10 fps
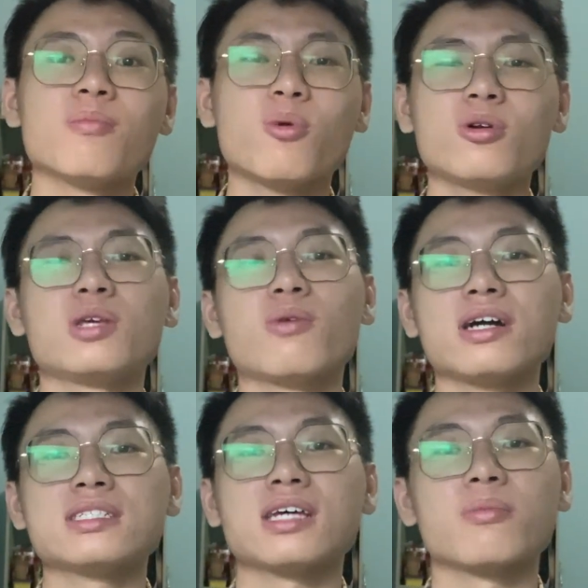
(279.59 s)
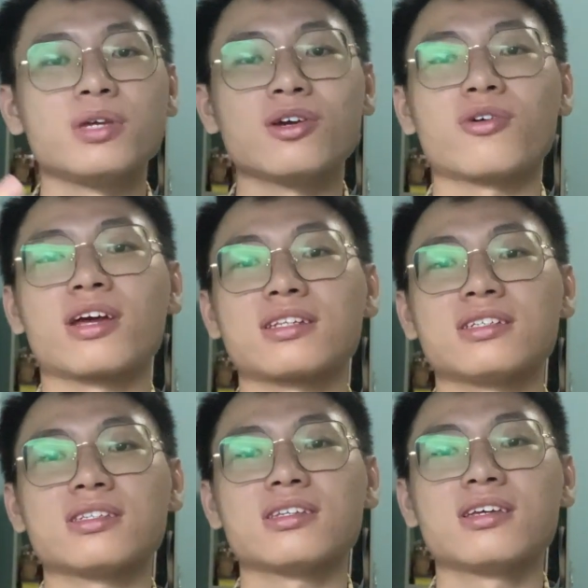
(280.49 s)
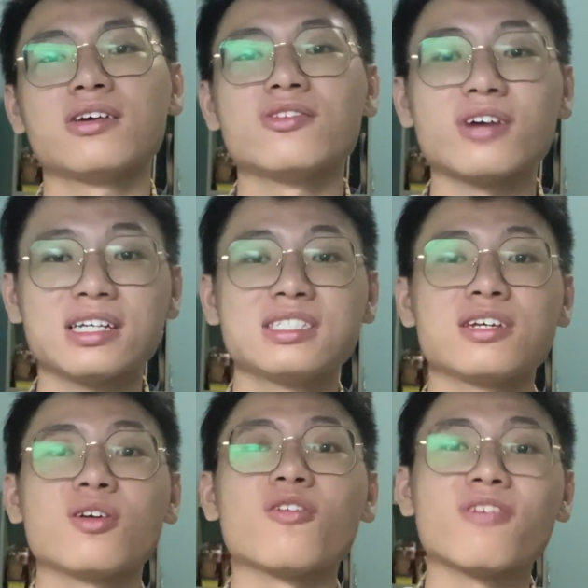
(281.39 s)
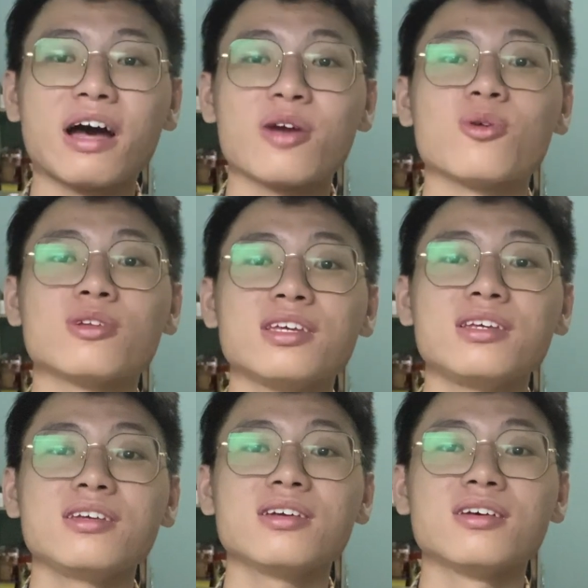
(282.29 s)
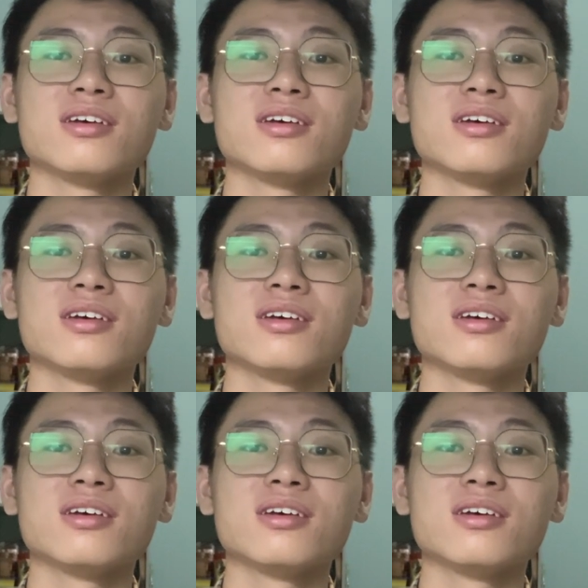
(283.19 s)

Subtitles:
more devices are being connected. Rising of IoT,